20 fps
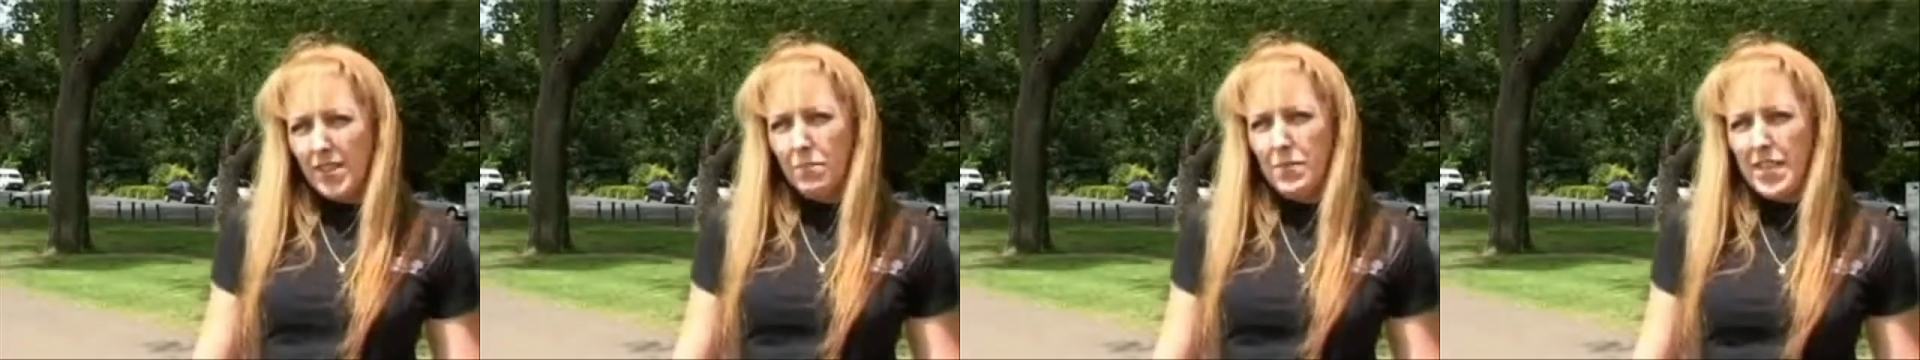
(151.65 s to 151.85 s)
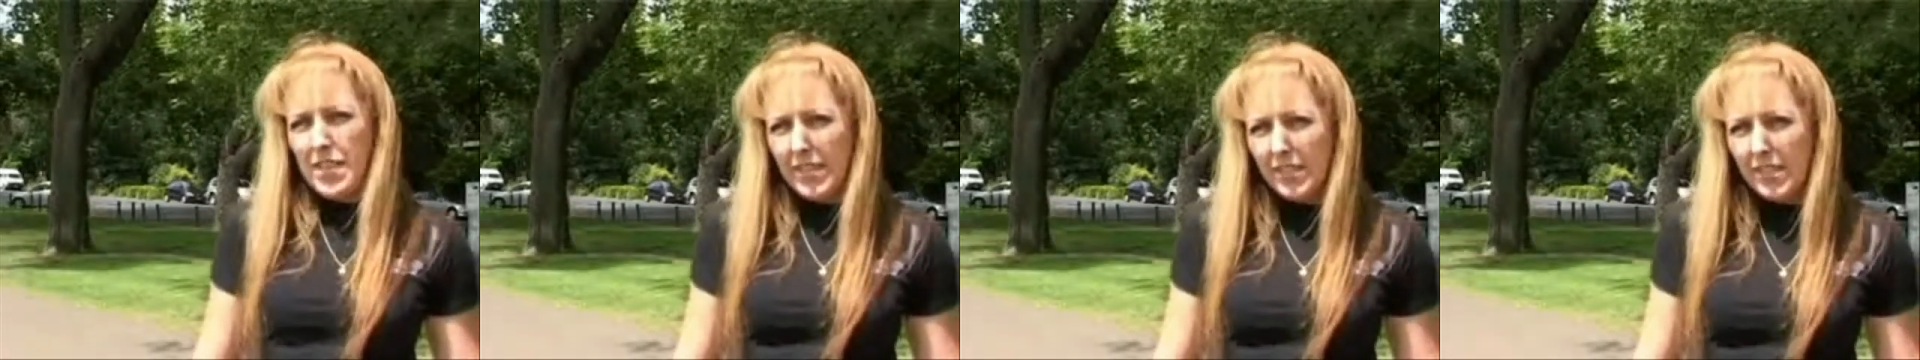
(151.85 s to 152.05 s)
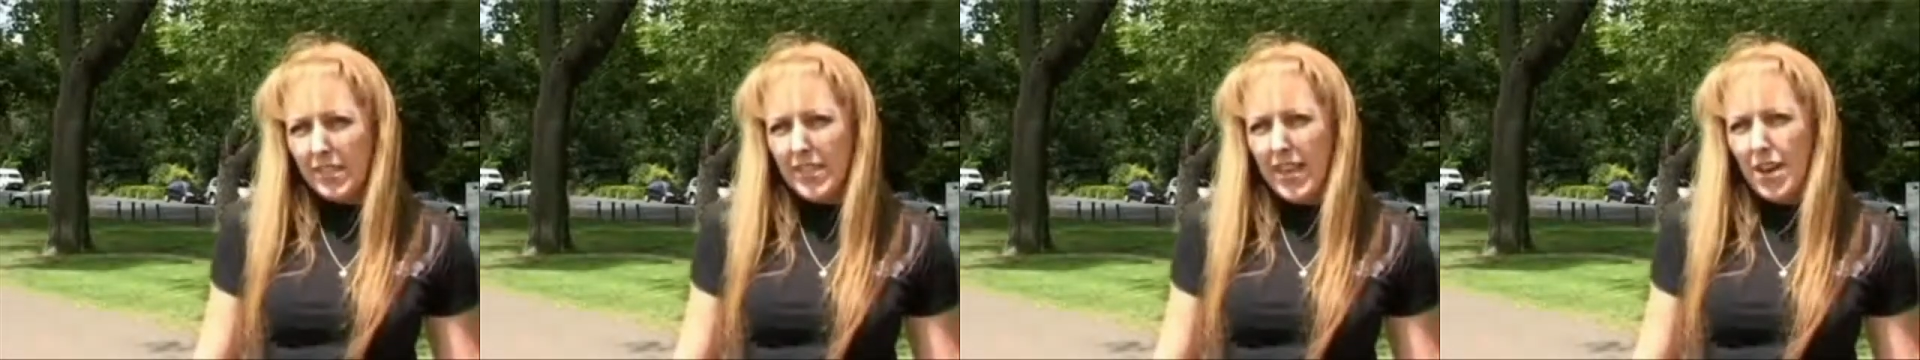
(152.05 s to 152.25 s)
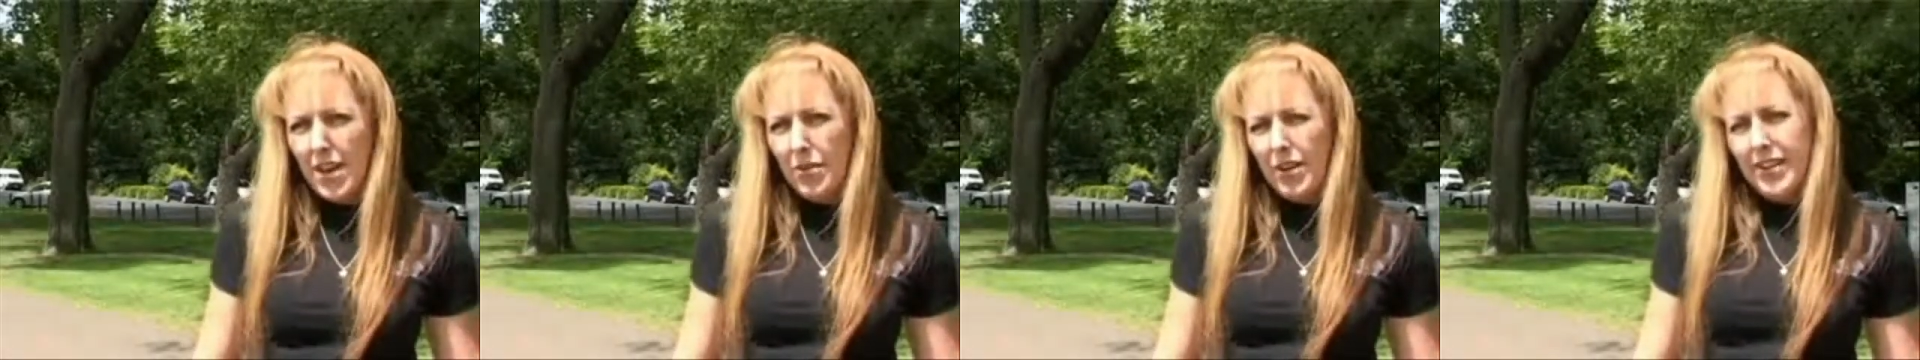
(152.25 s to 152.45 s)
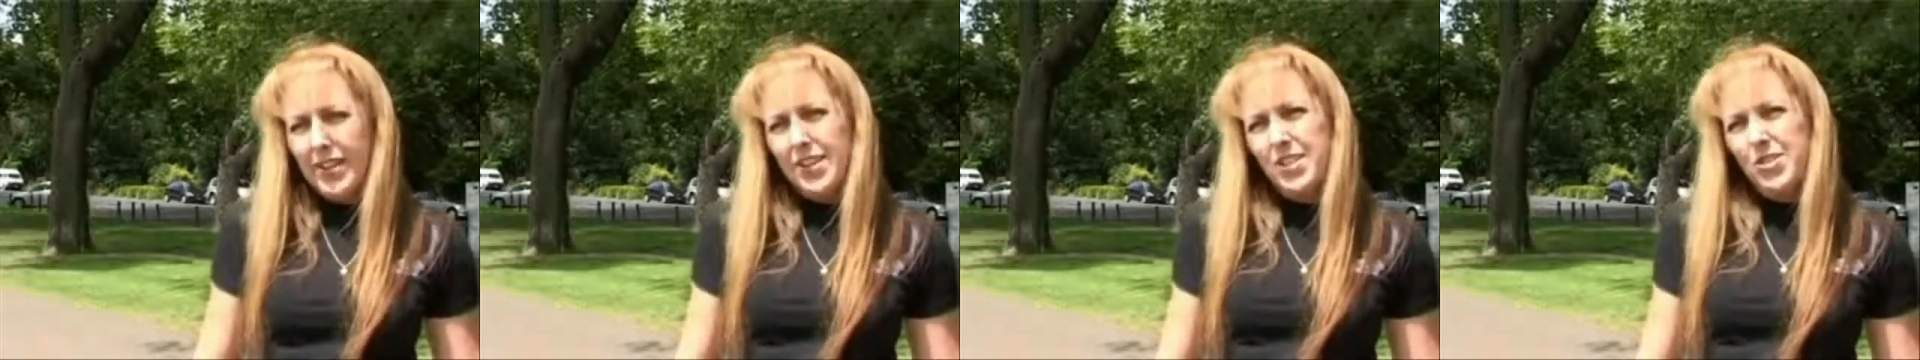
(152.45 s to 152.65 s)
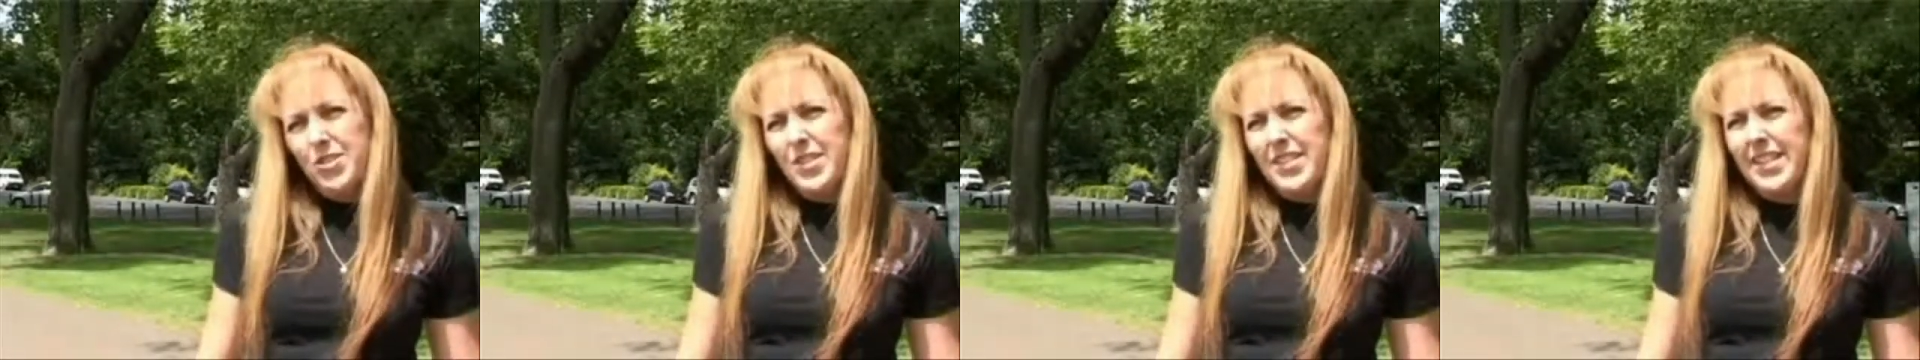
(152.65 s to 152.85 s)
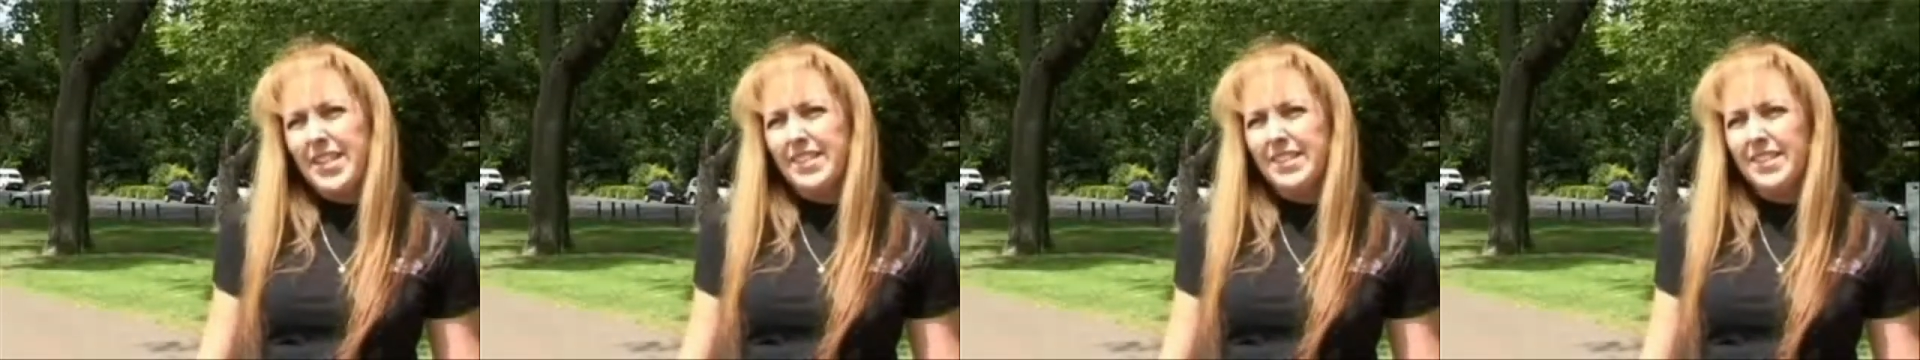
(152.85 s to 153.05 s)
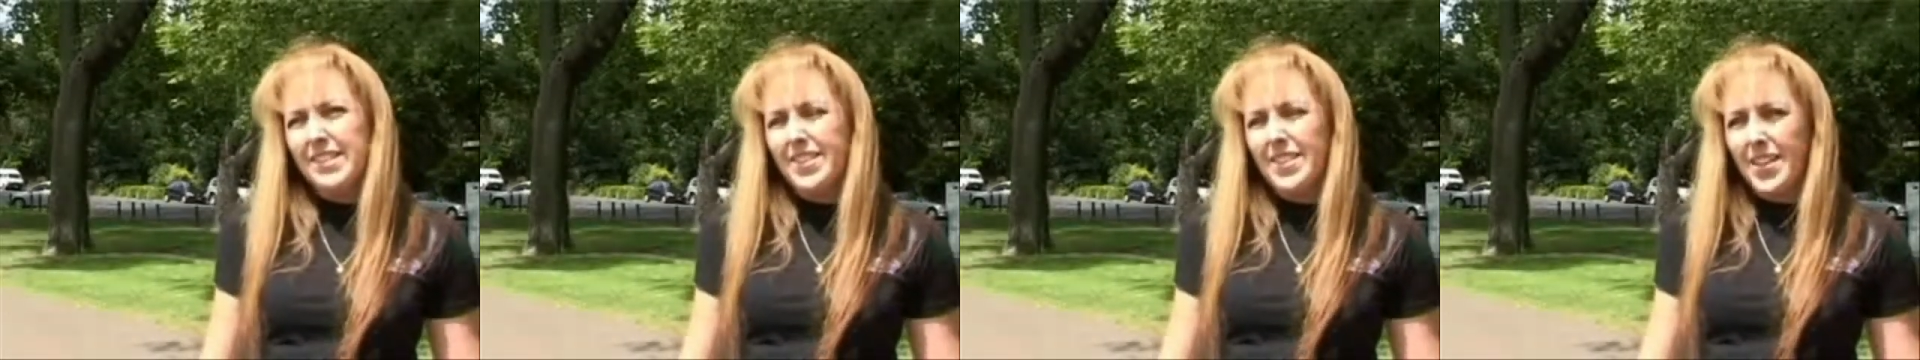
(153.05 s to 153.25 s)
some years now, and as you
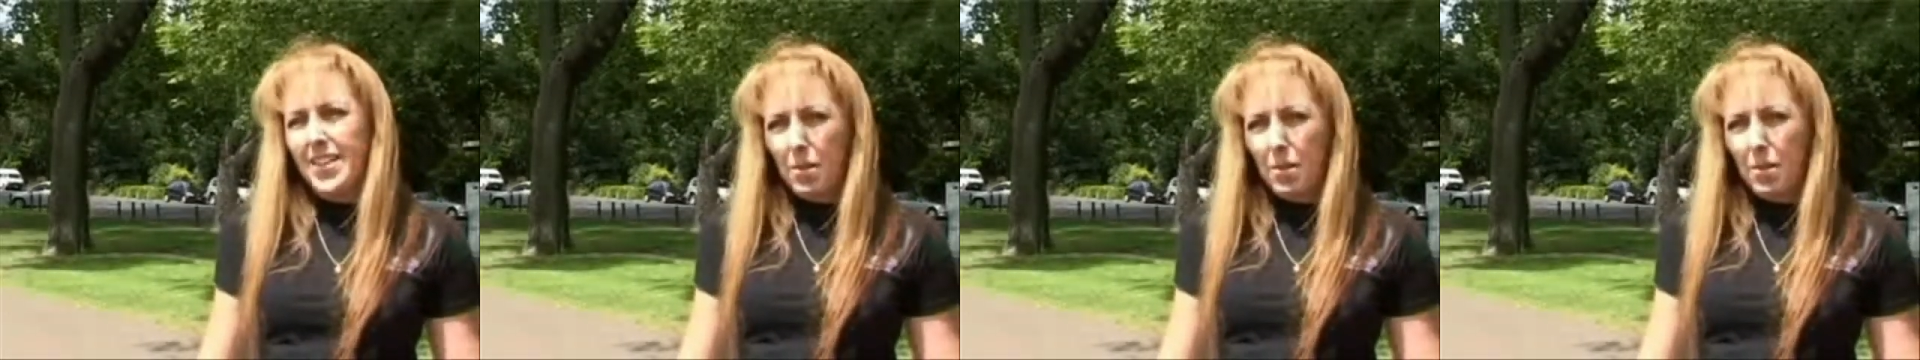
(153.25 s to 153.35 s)
said,